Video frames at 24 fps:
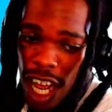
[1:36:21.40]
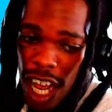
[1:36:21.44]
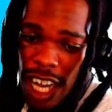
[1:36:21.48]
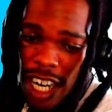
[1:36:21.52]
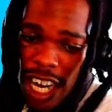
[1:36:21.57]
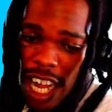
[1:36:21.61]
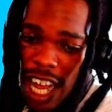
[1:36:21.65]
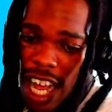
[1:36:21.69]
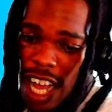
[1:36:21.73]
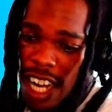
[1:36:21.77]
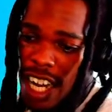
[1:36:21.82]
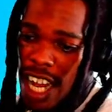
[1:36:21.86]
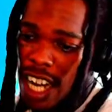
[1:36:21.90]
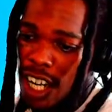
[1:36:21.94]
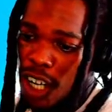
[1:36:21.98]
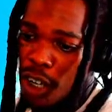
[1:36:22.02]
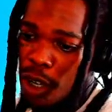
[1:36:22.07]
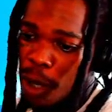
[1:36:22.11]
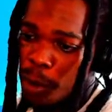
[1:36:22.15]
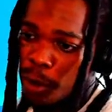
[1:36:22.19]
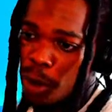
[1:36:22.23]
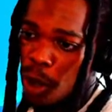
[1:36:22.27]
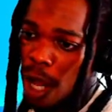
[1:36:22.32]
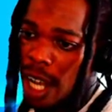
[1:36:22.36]
I got
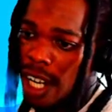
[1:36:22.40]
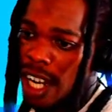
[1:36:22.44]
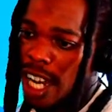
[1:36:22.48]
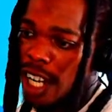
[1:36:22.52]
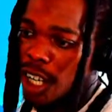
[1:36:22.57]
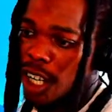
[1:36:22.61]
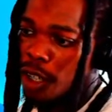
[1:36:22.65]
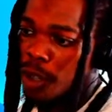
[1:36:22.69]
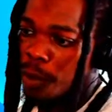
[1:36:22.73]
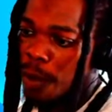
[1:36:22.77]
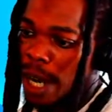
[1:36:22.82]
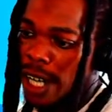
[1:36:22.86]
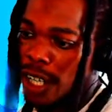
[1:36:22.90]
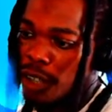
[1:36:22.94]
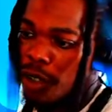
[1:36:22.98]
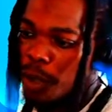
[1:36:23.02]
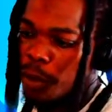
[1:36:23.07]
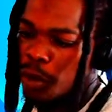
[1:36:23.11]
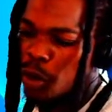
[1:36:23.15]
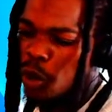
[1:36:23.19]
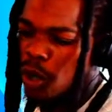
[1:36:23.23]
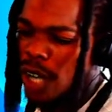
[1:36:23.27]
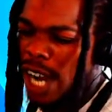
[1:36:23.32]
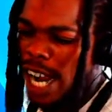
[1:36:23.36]
crypto. I got my
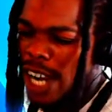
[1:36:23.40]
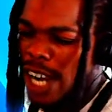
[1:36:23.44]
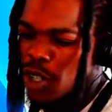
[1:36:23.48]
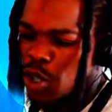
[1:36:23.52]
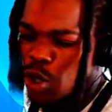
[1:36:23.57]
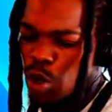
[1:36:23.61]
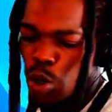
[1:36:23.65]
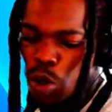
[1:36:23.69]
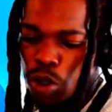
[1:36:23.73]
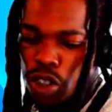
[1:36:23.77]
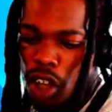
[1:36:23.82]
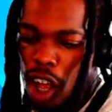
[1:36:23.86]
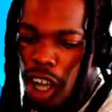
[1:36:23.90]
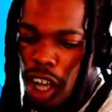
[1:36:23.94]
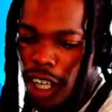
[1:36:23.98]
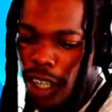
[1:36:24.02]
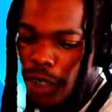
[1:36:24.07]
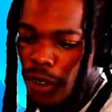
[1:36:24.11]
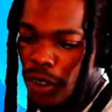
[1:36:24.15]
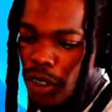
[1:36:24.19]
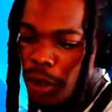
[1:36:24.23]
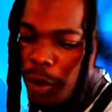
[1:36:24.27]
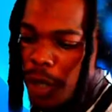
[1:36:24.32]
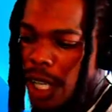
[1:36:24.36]
crypto guys too talking
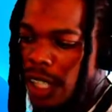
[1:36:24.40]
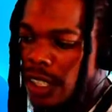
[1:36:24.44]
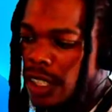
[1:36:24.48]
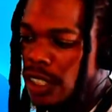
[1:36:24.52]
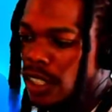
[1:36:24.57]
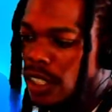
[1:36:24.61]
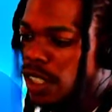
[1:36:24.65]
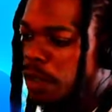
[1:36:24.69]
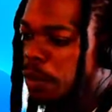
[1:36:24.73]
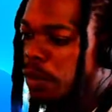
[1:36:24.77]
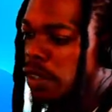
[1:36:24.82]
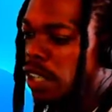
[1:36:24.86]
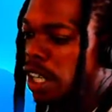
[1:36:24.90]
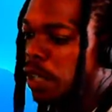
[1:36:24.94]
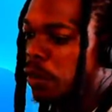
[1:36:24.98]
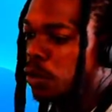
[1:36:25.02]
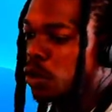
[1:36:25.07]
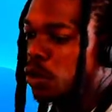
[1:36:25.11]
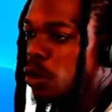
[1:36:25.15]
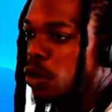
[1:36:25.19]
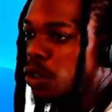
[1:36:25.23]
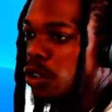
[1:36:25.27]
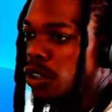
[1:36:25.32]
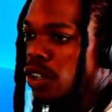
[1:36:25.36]
to me at the same time.
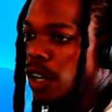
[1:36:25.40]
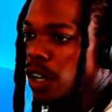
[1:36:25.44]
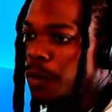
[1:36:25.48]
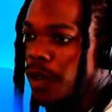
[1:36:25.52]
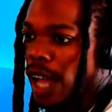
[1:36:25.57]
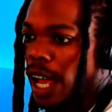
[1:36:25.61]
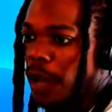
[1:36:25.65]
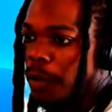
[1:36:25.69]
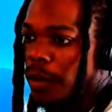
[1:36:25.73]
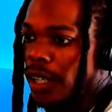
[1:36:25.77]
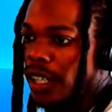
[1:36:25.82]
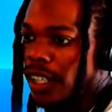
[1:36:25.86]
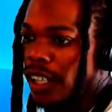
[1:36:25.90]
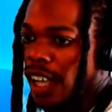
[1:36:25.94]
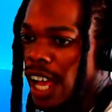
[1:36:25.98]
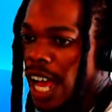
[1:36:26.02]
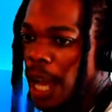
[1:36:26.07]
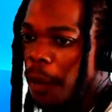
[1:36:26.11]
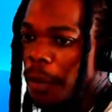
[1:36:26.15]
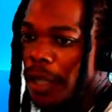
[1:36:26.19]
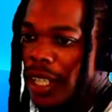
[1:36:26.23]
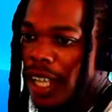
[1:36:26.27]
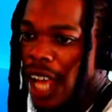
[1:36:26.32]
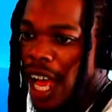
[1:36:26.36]
So you know, I
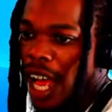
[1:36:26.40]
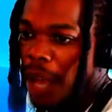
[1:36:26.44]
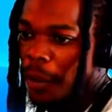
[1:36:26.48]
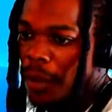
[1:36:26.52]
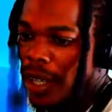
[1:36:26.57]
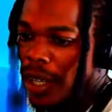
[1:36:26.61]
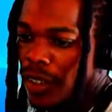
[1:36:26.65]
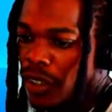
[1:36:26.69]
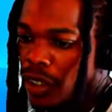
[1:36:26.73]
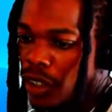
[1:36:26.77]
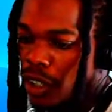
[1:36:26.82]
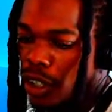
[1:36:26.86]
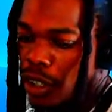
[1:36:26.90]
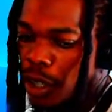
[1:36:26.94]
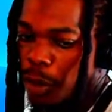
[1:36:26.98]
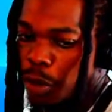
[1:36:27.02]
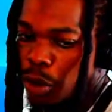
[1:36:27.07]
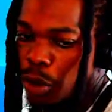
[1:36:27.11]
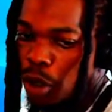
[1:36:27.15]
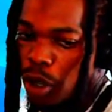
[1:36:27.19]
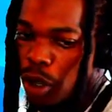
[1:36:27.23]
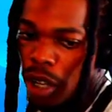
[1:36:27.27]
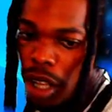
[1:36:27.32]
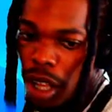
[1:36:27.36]
be into the
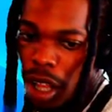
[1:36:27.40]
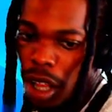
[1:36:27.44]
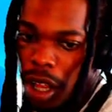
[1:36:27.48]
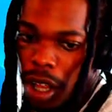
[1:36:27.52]
crypto.